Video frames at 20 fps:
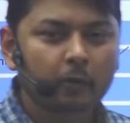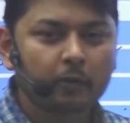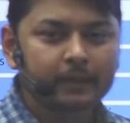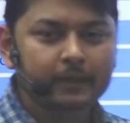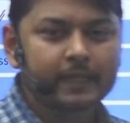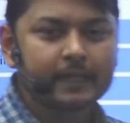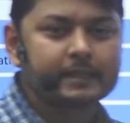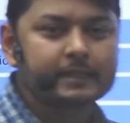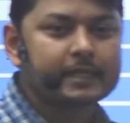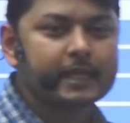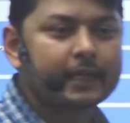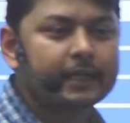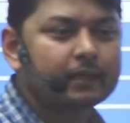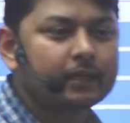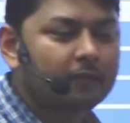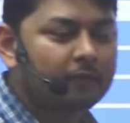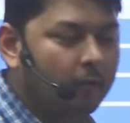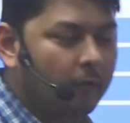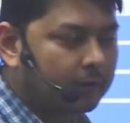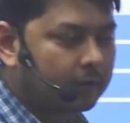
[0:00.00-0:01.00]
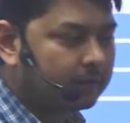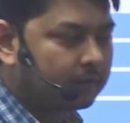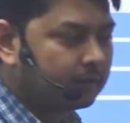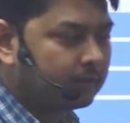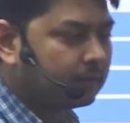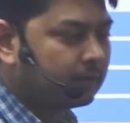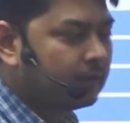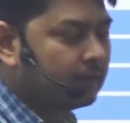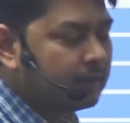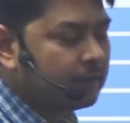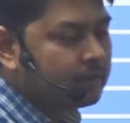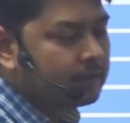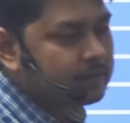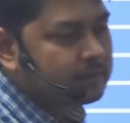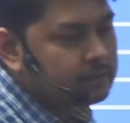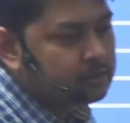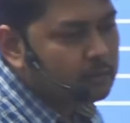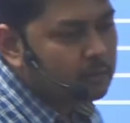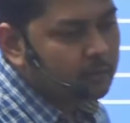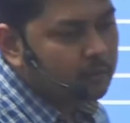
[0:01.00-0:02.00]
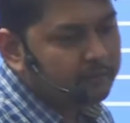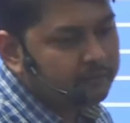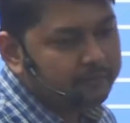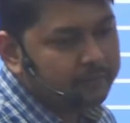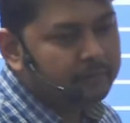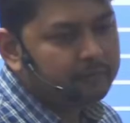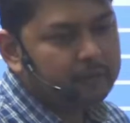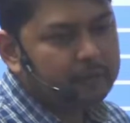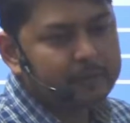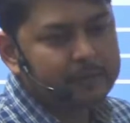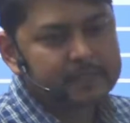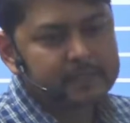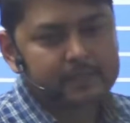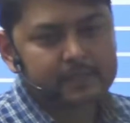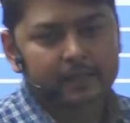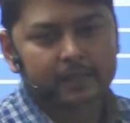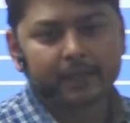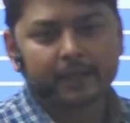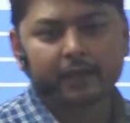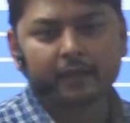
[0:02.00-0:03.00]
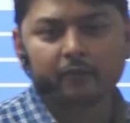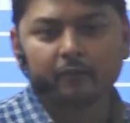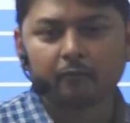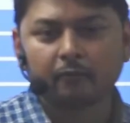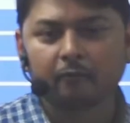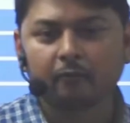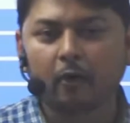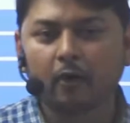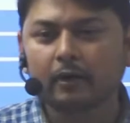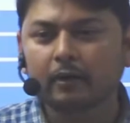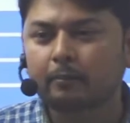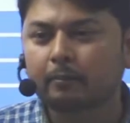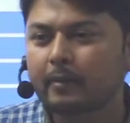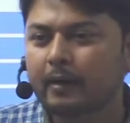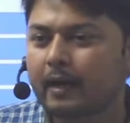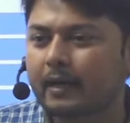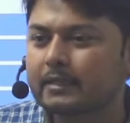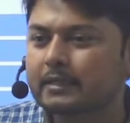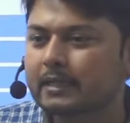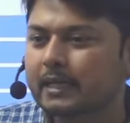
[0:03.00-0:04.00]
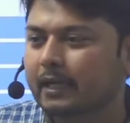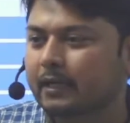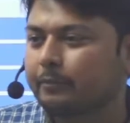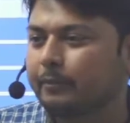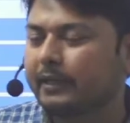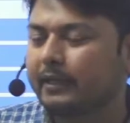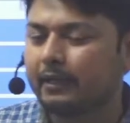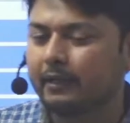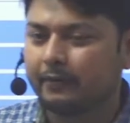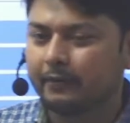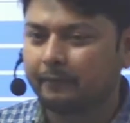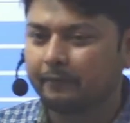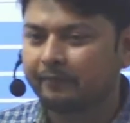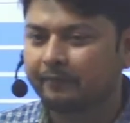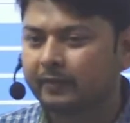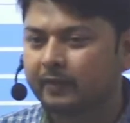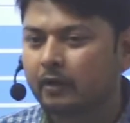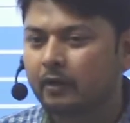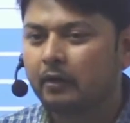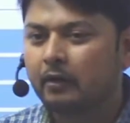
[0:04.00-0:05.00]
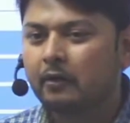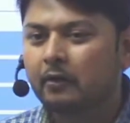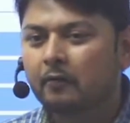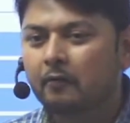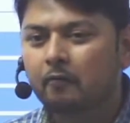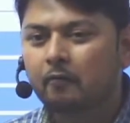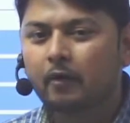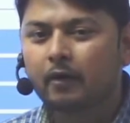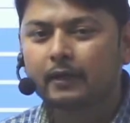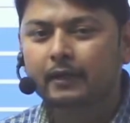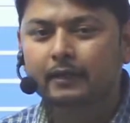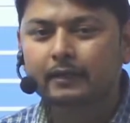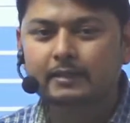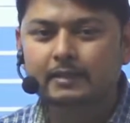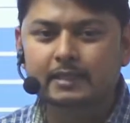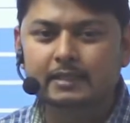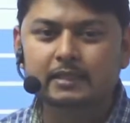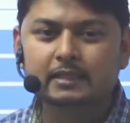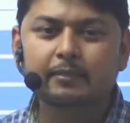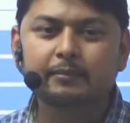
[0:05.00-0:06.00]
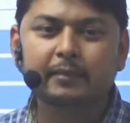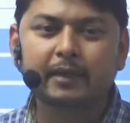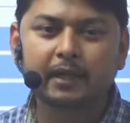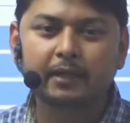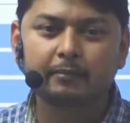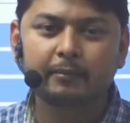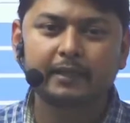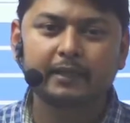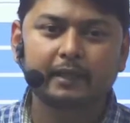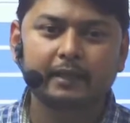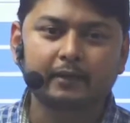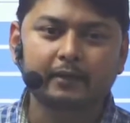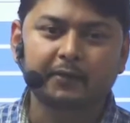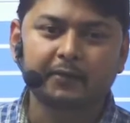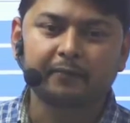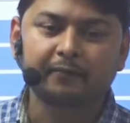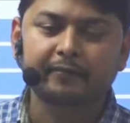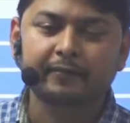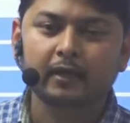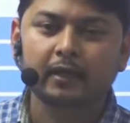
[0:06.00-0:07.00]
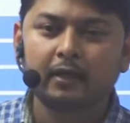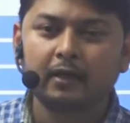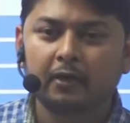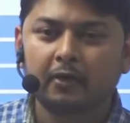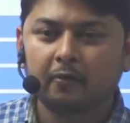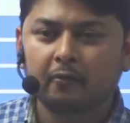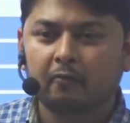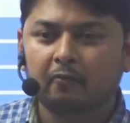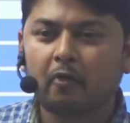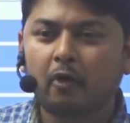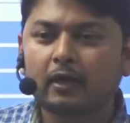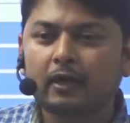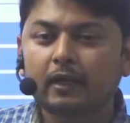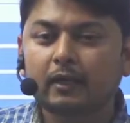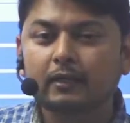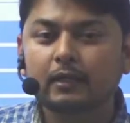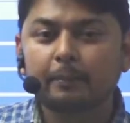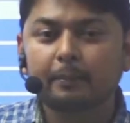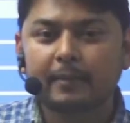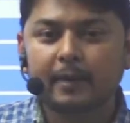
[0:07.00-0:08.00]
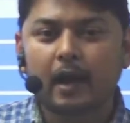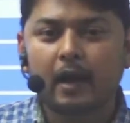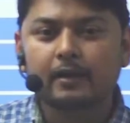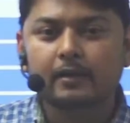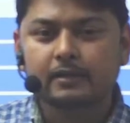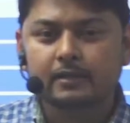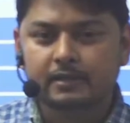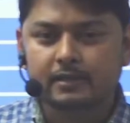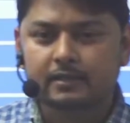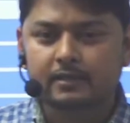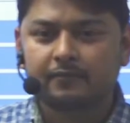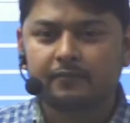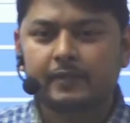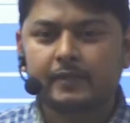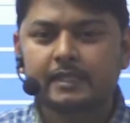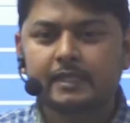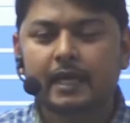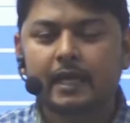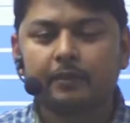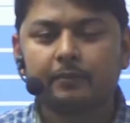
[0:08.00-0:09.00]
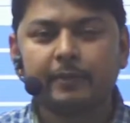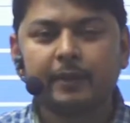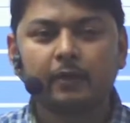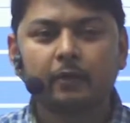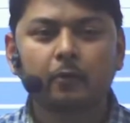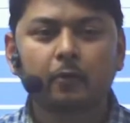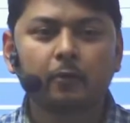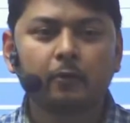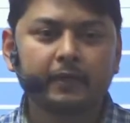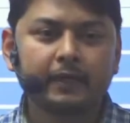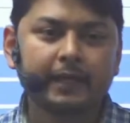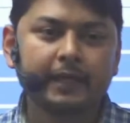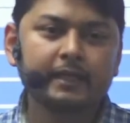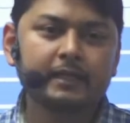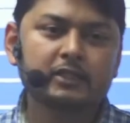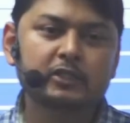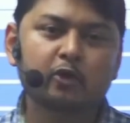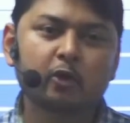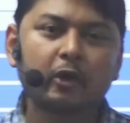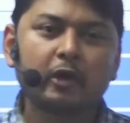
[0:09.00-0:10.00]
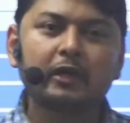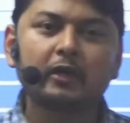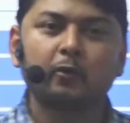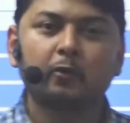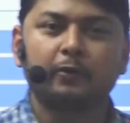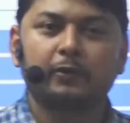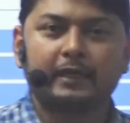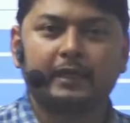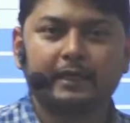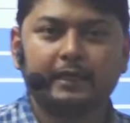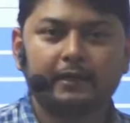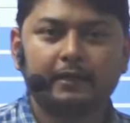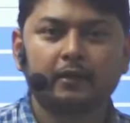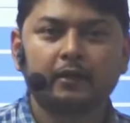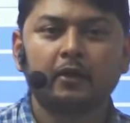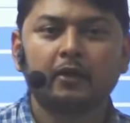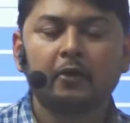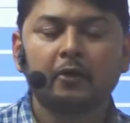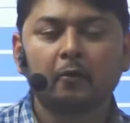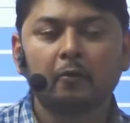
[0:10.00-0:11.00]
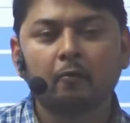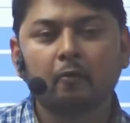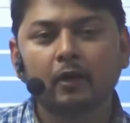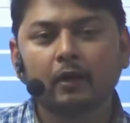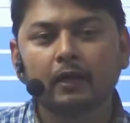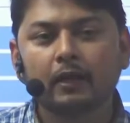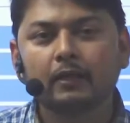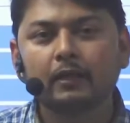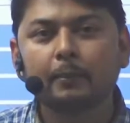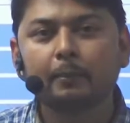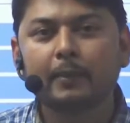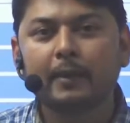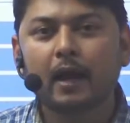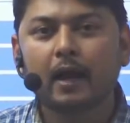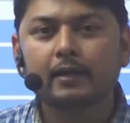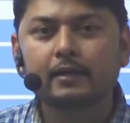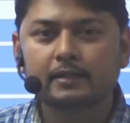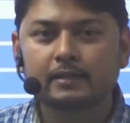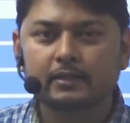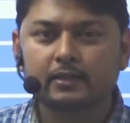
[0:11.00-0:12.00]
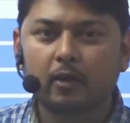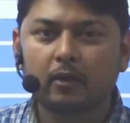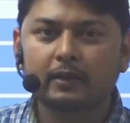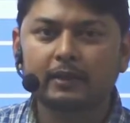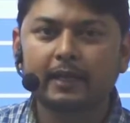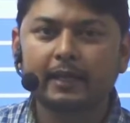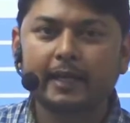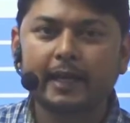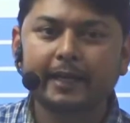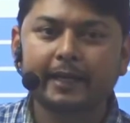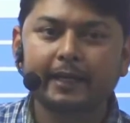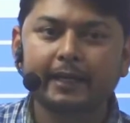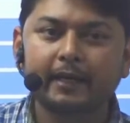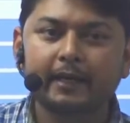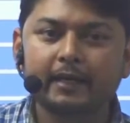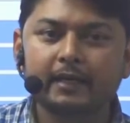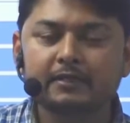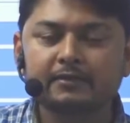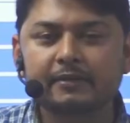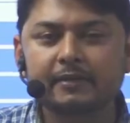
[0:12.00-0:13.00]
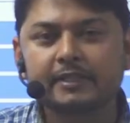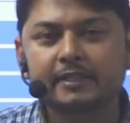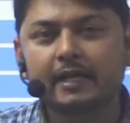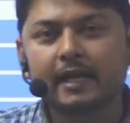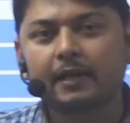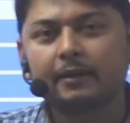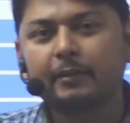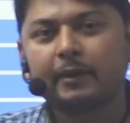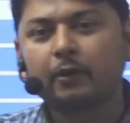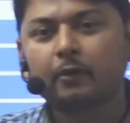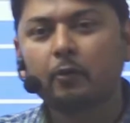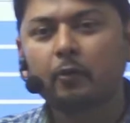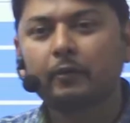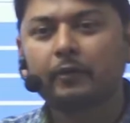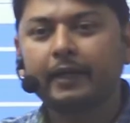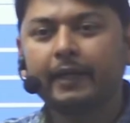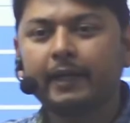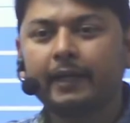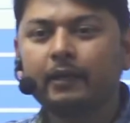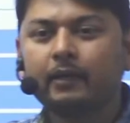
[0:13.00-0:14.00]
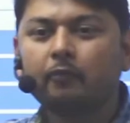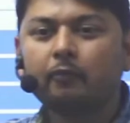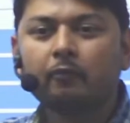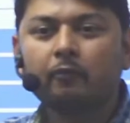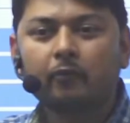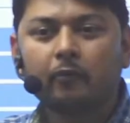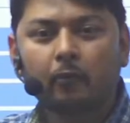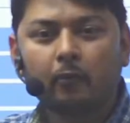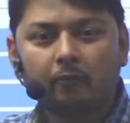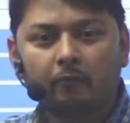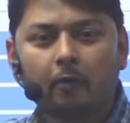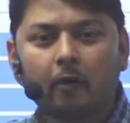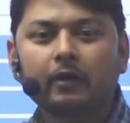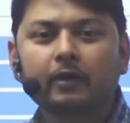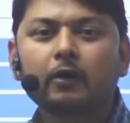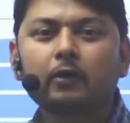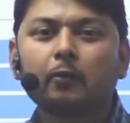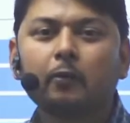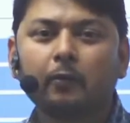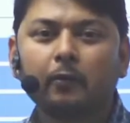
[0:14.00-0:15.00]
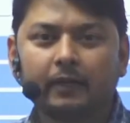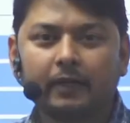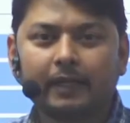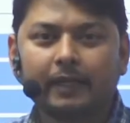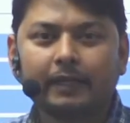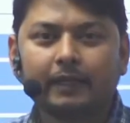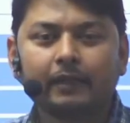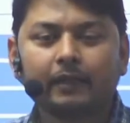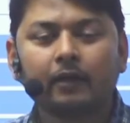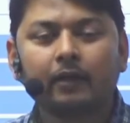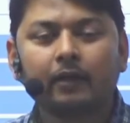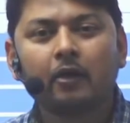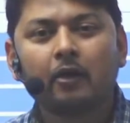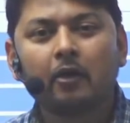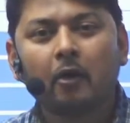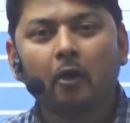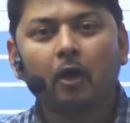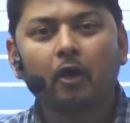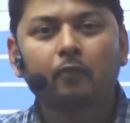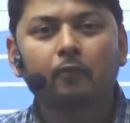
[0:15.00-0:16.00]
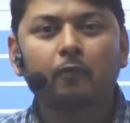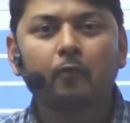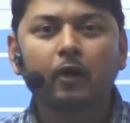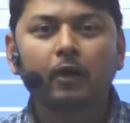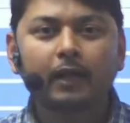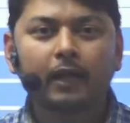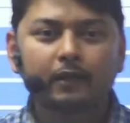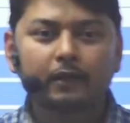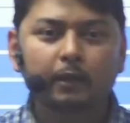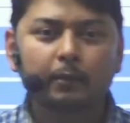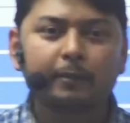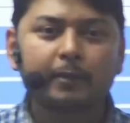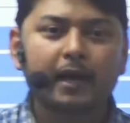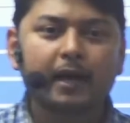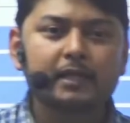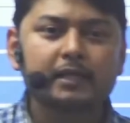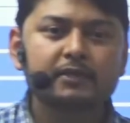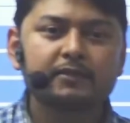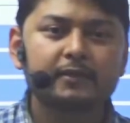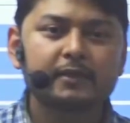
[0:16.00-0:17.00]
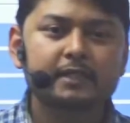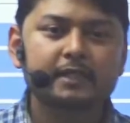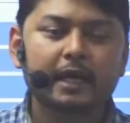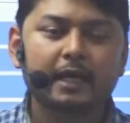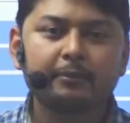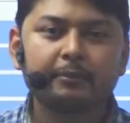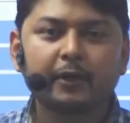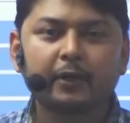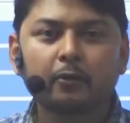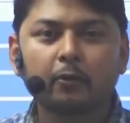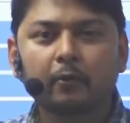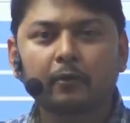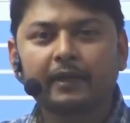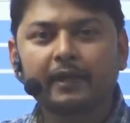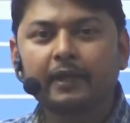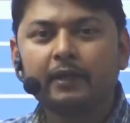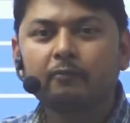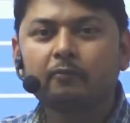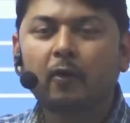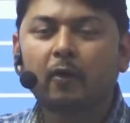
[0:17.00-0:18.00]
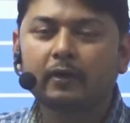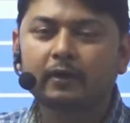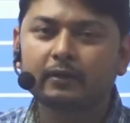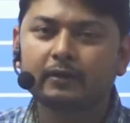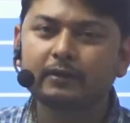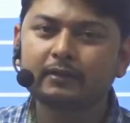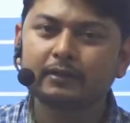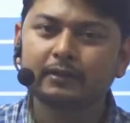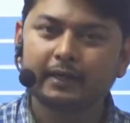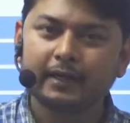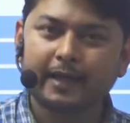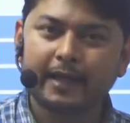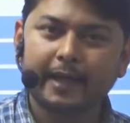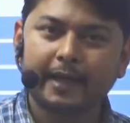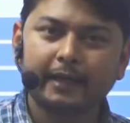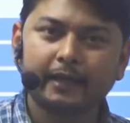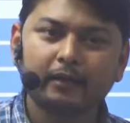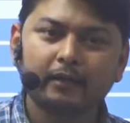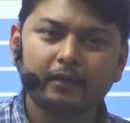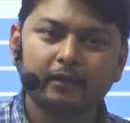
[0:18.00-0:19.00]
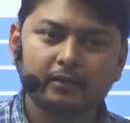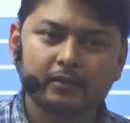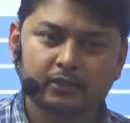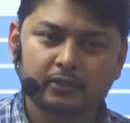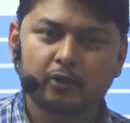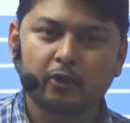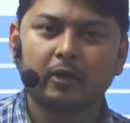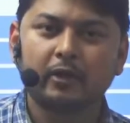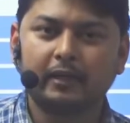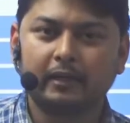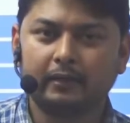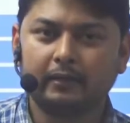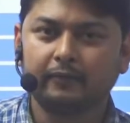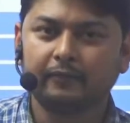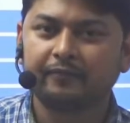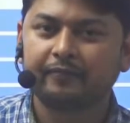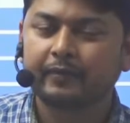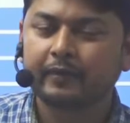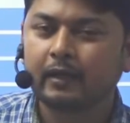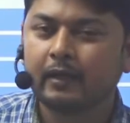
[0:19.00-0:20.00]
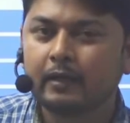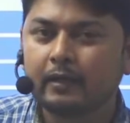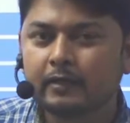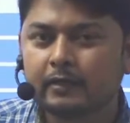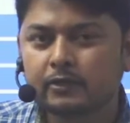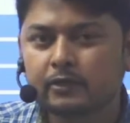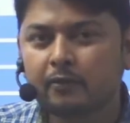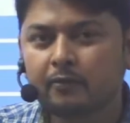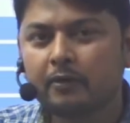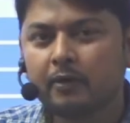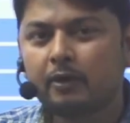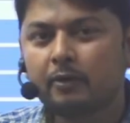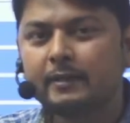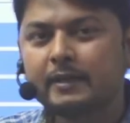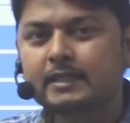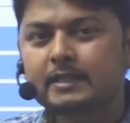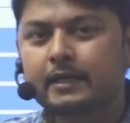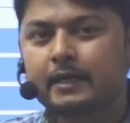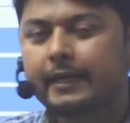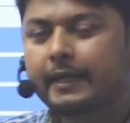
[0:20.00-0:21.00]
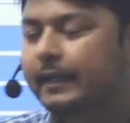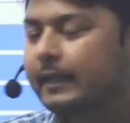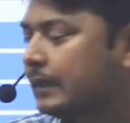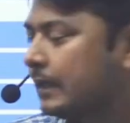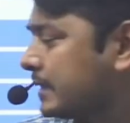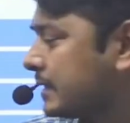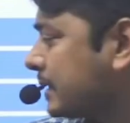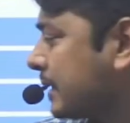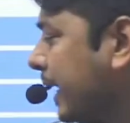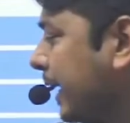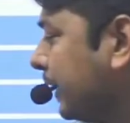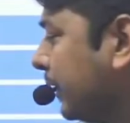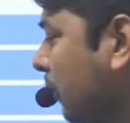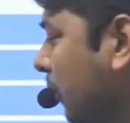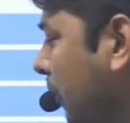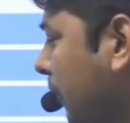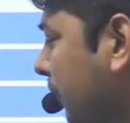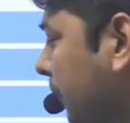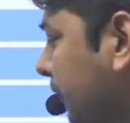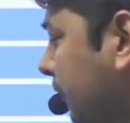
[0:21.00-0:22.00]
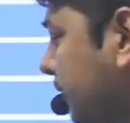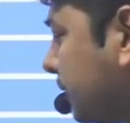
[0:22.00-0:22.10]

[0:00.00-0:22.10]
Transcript: inside the water. So we will be studying what plants can be there, what system can be there, what are the plants which can be grown in soil only, what are the plants or the categories which can be grown in water only, or what are the plants which can be grown in water and soil. So we'll be studying this kind of